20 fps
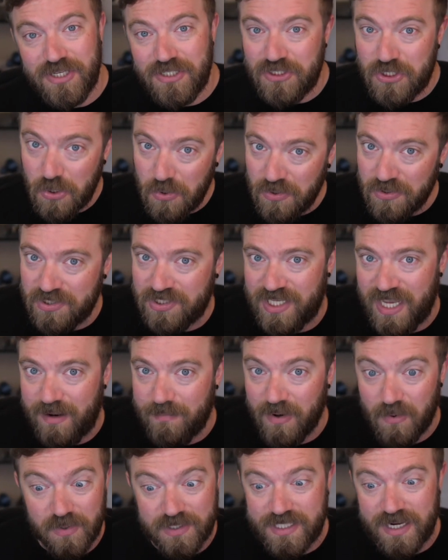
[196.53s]
dual
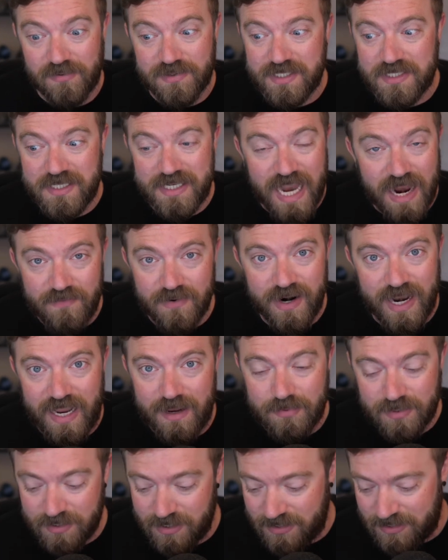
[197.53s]
saber, which I was never
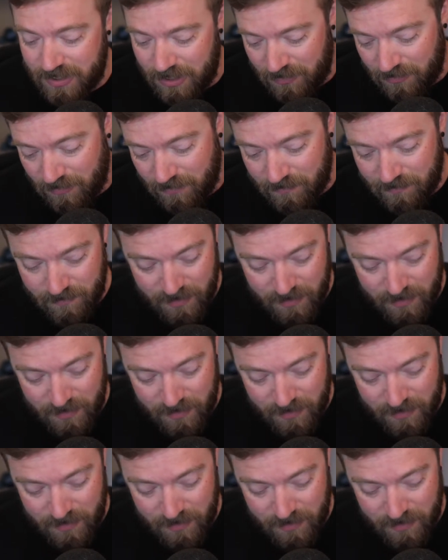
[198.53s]
able to do.